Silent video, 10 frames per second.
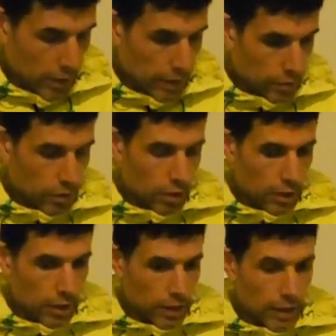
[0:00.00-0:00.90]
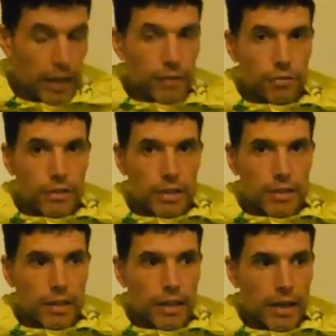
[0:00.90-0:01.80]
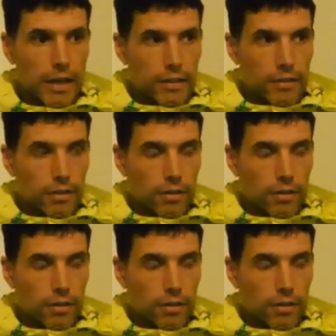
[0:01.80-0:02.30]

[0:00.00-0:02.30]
It's got a hydrostatic head